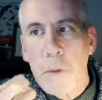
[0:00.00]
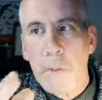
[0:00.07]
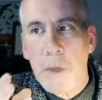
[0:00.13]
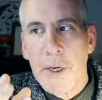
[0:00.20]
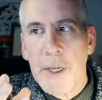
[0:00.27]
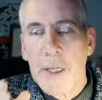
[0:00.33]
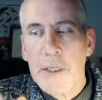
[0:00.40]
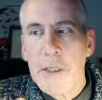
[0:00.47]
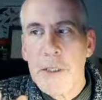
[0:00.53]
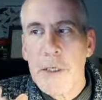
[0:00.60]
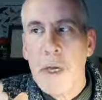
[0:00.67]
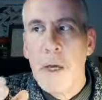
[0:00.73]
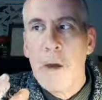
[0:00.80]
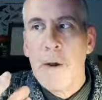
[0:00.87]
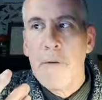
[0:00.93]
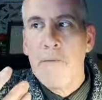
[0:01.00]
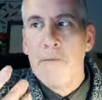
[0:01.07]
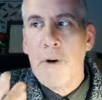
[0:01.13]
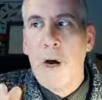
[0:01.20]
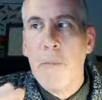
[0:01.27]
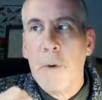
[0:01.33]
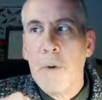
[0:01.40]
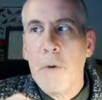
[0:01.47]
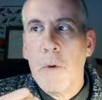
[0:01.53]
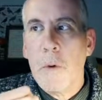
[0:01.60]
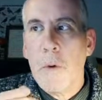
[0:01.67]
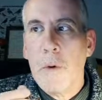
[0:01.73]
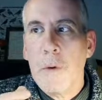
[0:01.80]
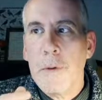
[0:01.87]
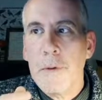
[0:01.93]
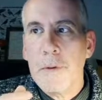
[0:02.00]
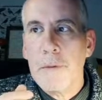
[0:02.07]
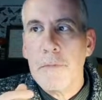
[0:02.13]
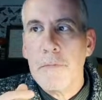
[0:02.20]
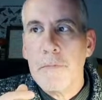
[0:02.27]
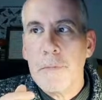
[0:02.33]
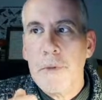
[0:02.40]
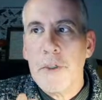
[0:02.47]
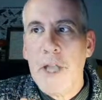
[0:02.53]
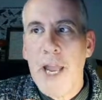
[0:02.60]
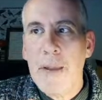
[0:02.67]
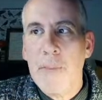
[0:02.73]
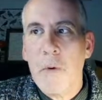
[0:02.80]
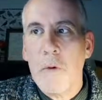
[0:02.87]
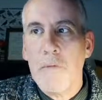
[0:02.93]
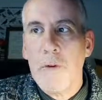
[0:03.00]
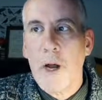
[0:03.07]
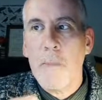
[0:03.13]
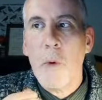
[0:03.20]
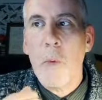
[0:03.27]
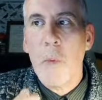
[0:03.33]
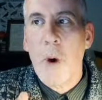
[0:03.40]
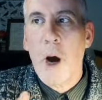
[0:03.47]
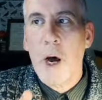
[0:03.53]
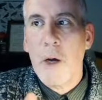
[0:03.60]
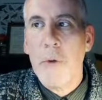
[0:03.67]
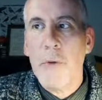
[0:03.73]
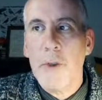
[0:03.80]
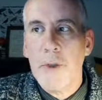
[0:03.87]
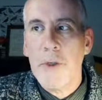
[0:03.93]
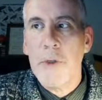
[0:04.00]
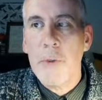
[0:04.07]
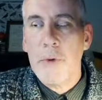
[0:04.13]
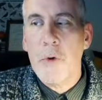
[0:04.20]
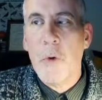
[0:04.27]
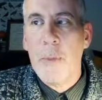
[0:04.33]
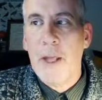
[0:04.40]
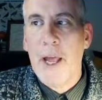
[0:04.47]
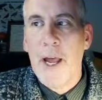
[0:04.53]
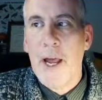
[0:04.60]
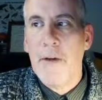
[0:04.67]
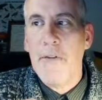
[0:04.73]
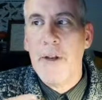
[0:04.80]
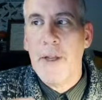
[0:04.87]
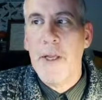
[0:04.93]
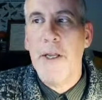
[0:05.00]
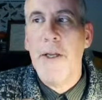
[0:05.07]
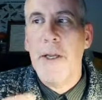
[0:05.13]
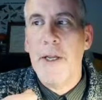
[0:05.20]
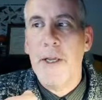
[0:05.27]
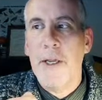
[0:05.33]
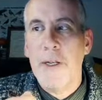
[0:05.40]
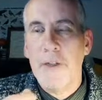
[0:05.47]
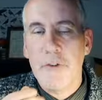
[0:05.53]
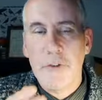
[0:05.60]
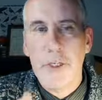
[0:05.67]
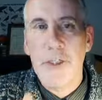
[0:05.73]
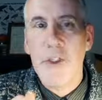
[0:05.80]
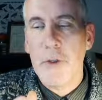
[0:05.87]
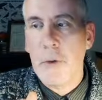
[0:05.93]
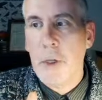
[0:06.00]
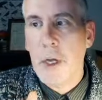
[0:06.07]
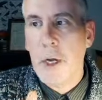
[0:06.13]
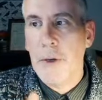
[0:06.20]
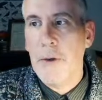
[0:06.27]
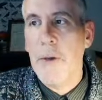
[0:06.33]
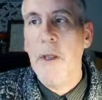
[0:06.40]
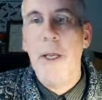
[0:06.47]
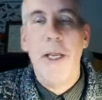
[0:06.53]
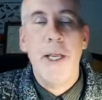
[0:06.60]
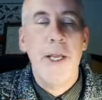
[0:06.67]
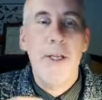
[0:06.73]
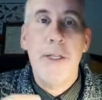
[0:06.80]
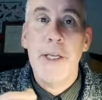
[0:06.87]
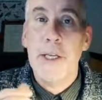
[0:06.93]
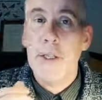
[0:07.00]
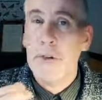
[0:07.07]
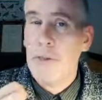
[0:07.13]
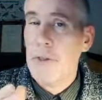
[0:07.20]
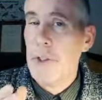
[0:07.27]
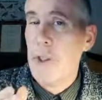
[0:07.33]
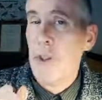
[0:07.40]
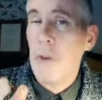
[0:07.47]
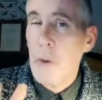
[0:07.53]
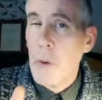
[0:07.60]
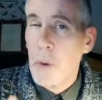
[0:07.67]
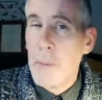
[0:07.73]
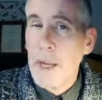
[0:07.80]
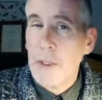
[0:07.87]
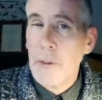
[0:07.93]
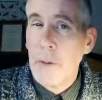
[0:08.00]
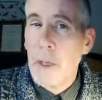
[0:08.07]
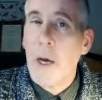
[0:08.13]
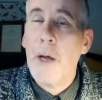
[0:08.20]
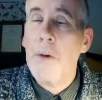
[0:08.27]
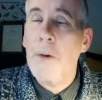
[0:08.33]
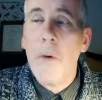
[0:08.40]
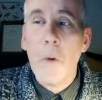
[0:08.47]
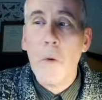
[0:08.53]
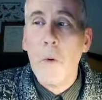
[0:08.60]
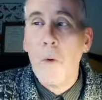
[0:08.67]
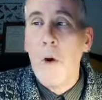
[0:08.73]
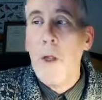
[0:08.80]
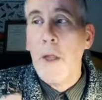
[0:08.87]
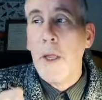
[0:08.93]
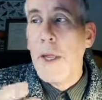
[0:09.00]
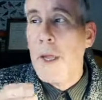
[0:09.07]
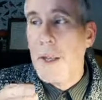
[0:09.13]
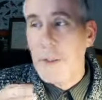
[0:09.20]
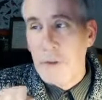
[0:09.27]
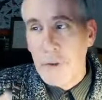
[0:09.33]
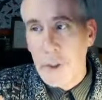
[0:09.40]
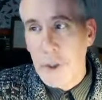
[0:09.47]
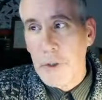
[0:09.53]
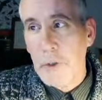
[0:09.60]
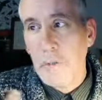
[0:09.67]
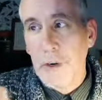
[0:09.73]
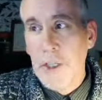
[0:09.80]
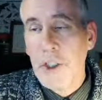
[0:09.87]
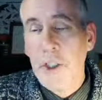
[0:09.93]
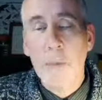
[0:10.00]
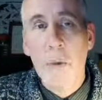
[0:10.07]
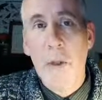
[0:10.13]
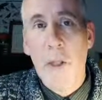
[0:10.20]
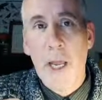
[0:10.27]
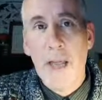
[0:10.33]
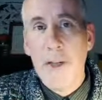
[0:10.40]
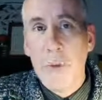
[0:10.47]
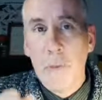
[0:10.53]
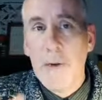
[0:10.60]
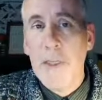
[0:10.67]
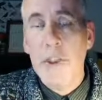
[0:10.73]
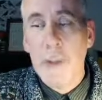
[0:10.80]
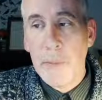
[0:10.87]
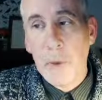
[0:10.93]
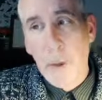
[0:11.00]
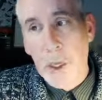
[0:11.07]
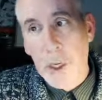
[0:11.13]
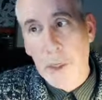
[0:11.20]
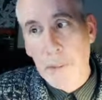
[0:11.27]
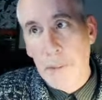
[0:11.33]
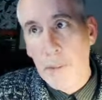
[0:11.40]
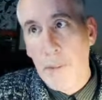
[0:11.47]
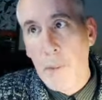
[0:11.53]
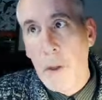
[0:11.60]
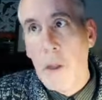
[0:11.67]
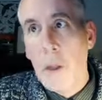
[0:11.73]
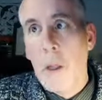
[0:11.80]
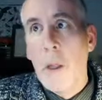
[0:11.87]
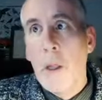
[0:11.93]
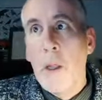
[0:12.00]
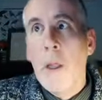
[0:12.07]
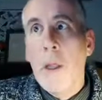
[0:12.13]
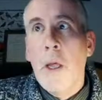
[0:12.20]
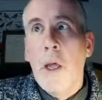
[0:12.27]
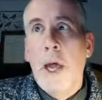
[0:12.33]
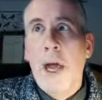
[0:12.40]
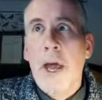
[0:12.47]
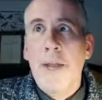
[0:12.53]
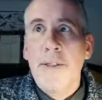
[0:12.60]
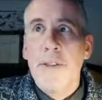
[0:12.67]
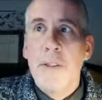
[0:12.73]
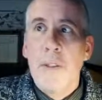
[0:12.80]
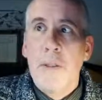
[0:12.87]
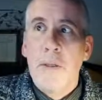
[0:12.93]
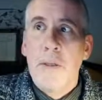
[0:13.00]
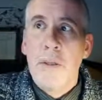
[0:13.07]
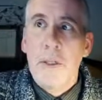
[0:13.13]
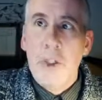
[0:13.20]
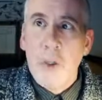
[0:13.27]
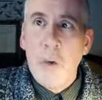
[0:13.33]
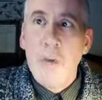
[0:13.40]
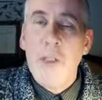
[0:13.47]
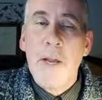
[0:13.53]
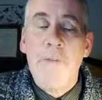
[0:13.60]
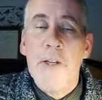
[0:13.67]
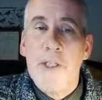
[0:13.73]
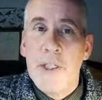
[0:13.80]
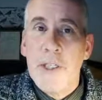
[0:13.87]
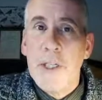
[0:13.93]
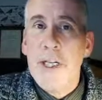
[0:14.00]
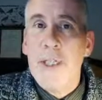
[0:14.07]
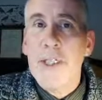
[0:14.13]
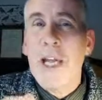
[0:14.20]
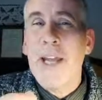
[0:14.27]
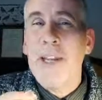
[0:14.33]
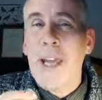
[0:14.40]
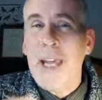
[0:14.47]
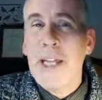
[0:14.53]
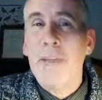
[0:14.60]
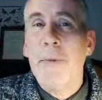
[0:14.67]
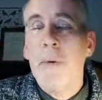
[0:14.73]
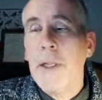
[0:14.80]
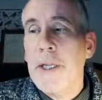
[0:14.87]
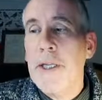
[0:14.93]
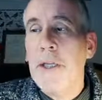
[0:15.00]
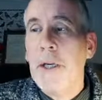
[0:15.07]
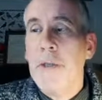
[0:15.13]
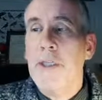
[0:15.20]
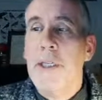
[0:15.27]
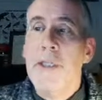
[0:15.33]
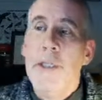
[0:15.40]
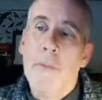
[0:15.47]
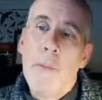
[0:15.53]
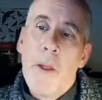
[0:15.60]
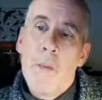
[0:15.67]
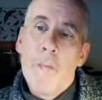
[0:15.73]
but it's far more stable and far more wild than you would normally have in a, in, a, in a traditional garden, in a, either a traditional ornamental garden or in a traditional vegetable, annual vegetable garden. And the short definition is an edible ecosystem.